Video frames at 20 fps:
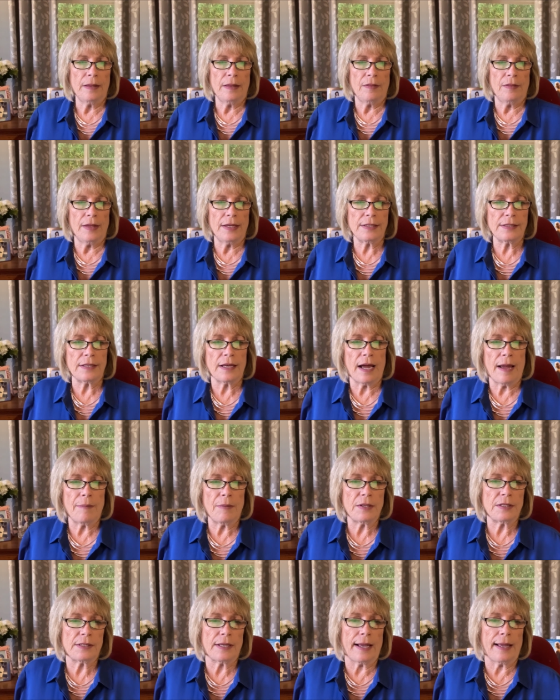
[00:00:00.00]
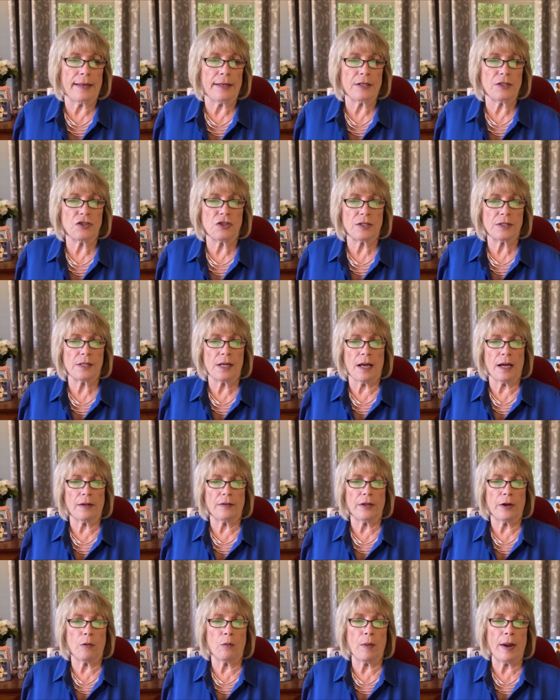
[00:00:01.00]
This time the silence just hung
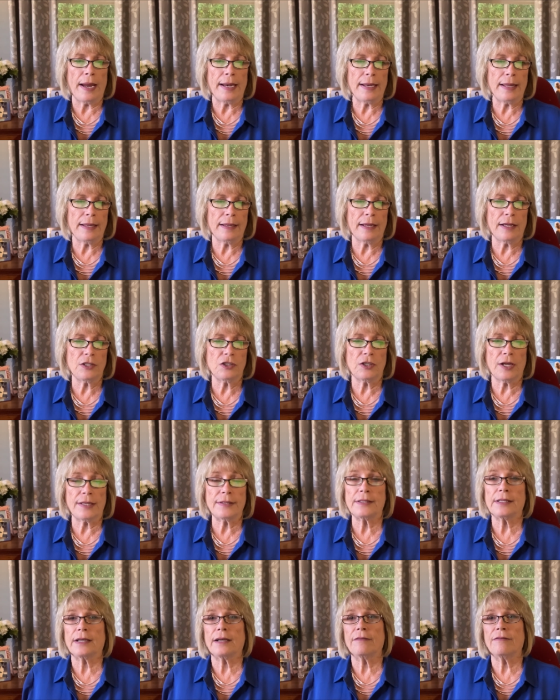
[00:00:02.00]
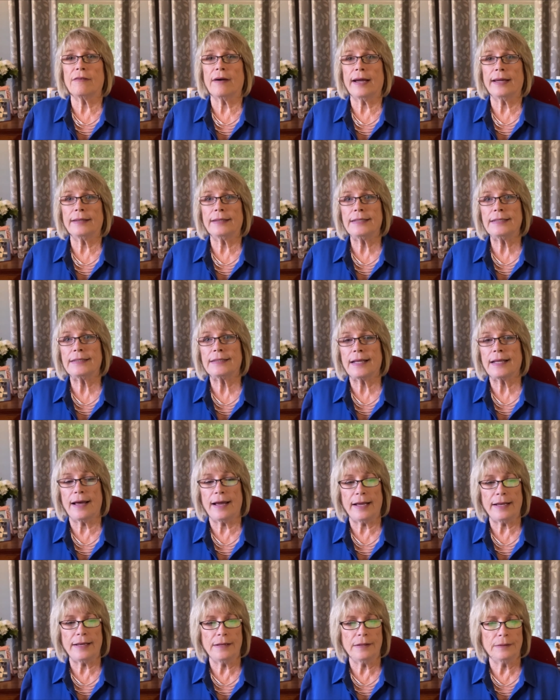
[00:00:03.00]
there waiting, and Jessica finally
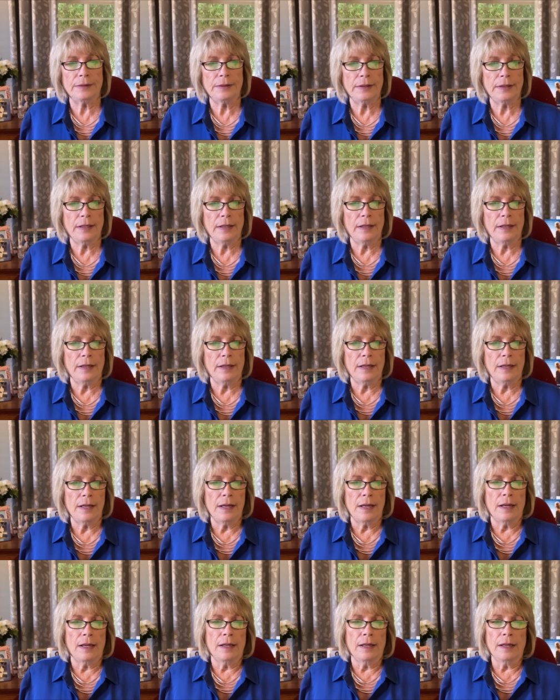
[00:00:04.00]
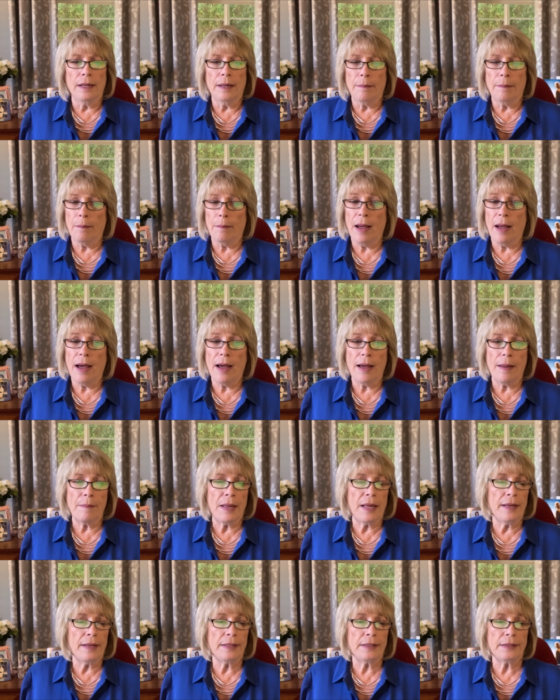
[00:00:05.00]
sighed. "Mom,
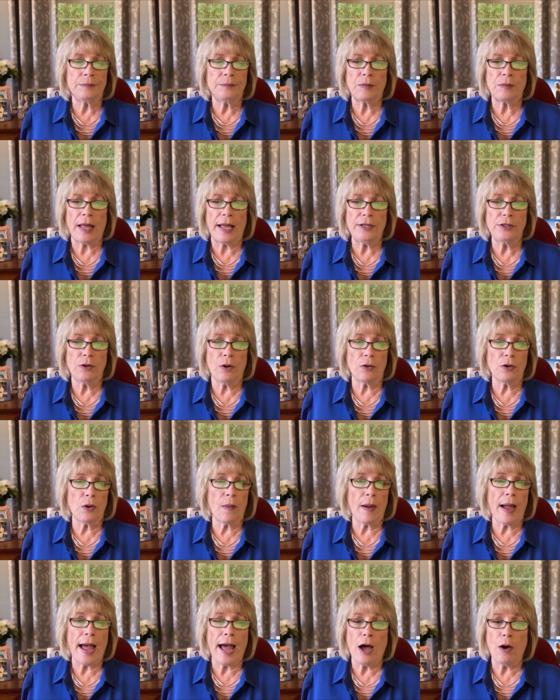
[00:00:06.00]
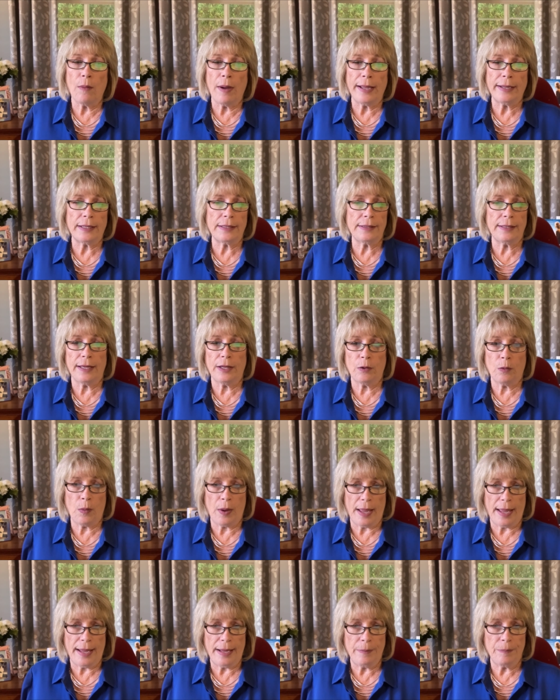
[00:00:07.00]
I don't know how I can get
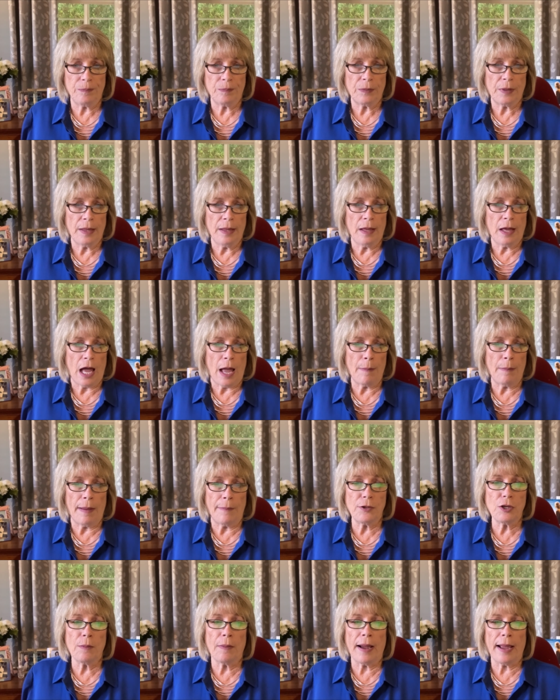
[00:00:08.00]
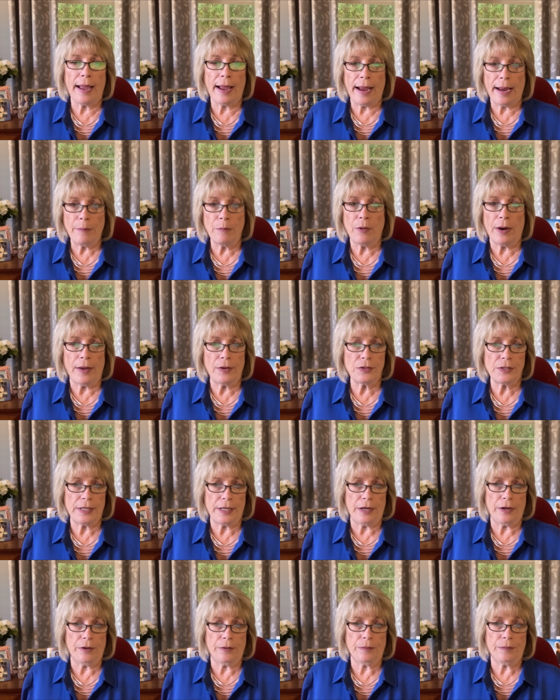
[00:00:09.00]
away. I'm up to my eyebrows
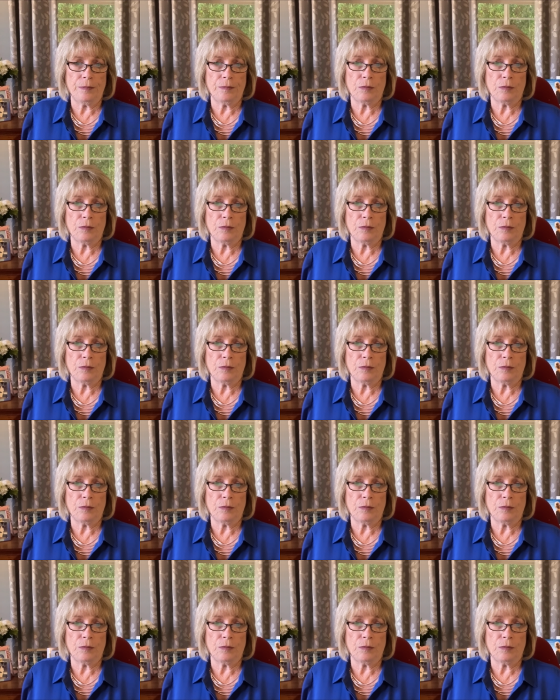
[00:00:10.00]
here.